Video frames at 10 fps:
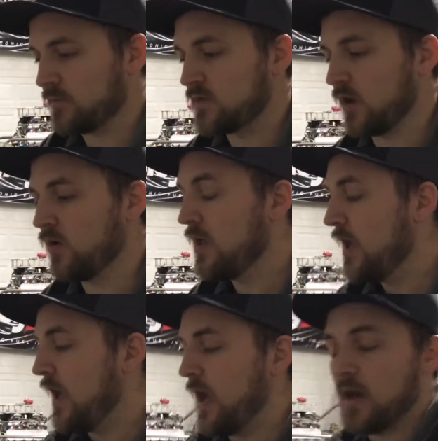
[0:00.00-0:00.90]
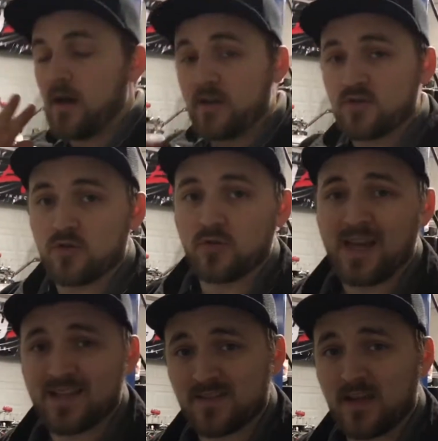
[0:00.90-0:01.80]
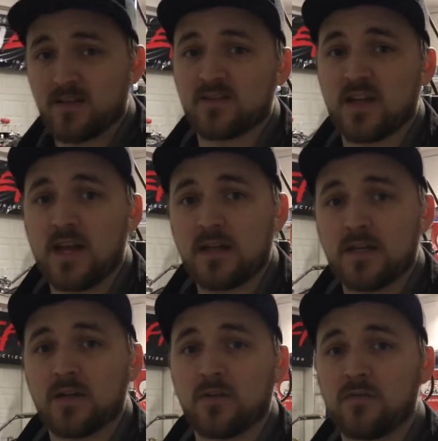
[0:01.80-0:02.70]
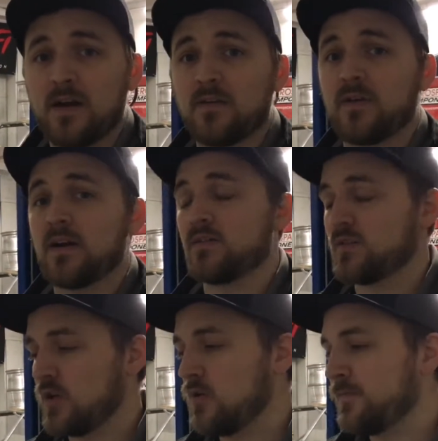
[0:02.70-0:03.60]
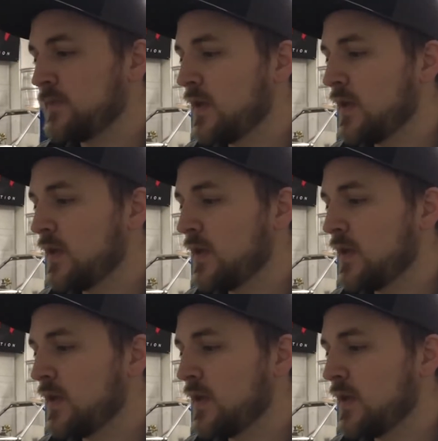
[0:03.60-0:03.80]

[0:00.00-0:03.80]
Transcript: So I'll show you guys that design here very soon,